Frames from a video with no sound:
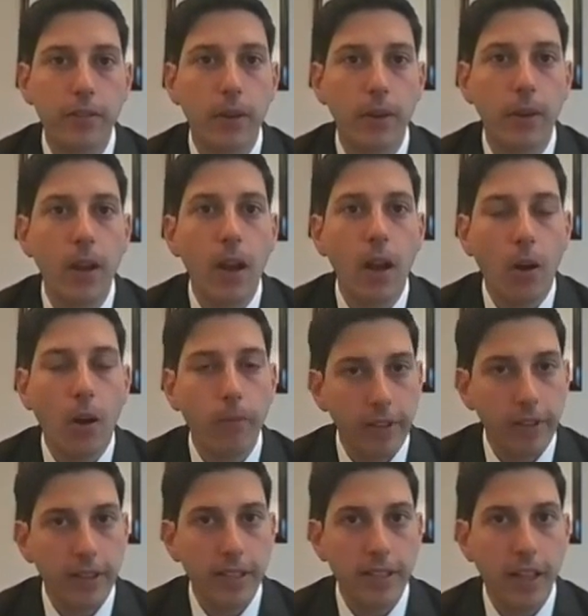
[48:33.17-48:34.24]
So
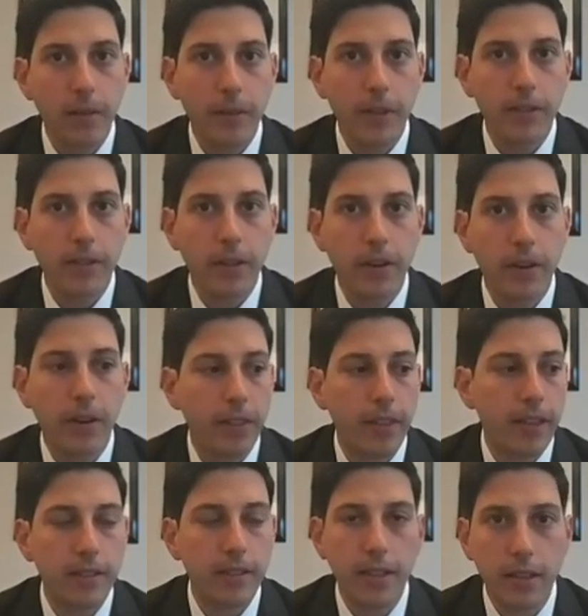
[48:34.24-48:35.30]
hopefully these elements are
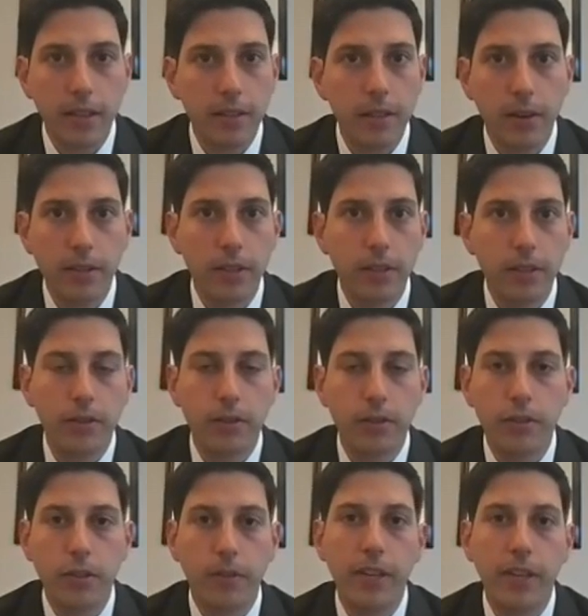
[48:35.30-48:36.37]
things that your
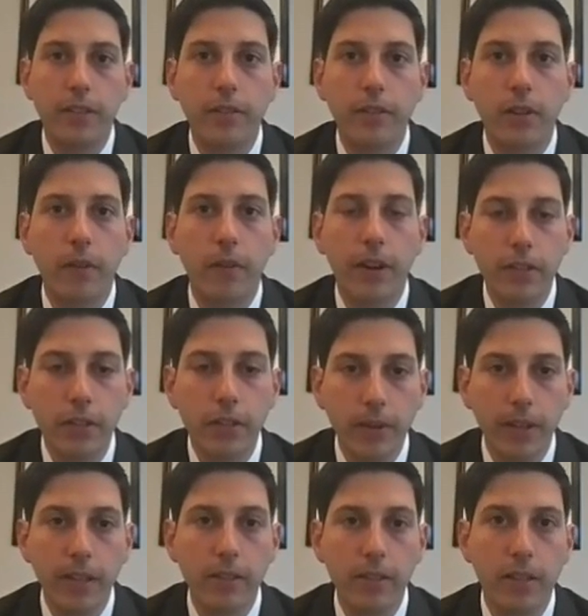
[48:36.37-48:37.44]
institution's already
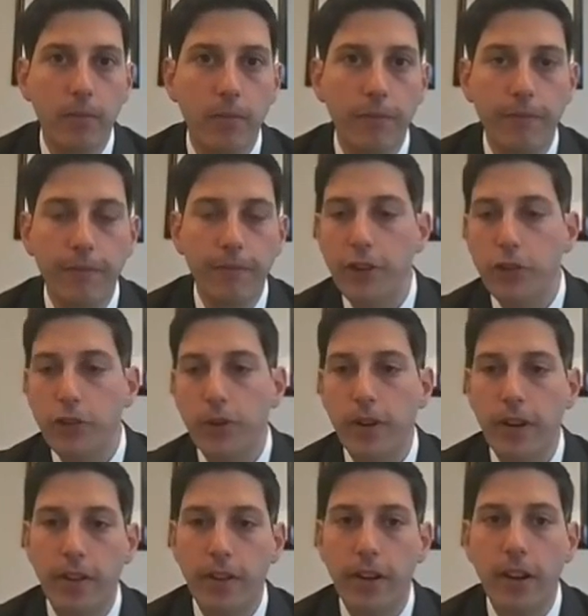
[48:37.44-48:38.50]
doing in some fashion or
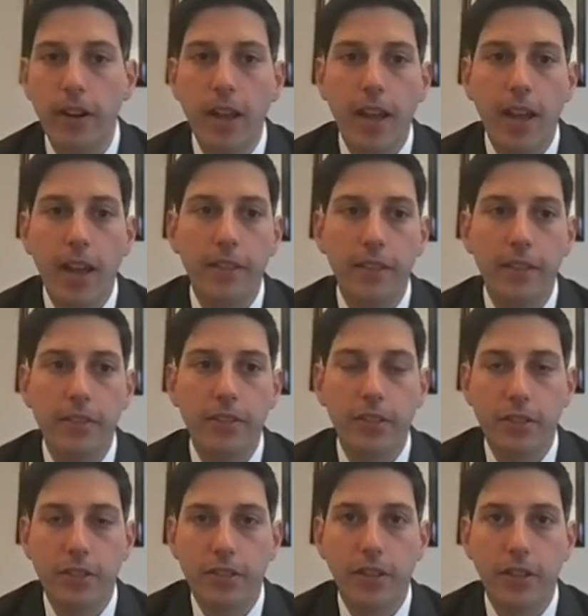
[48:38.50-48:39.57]
another, and this is
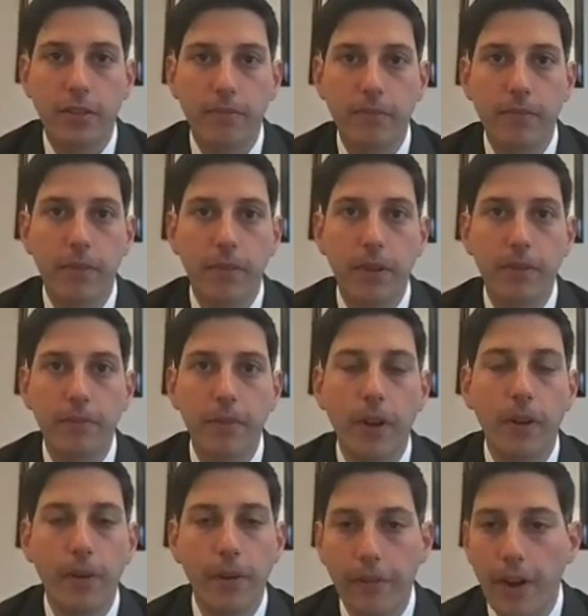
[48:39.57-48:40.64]
just
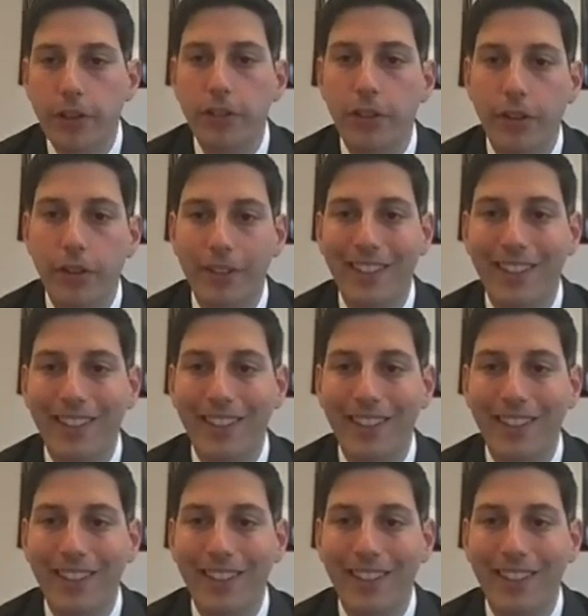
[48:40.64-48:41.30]
a refresher and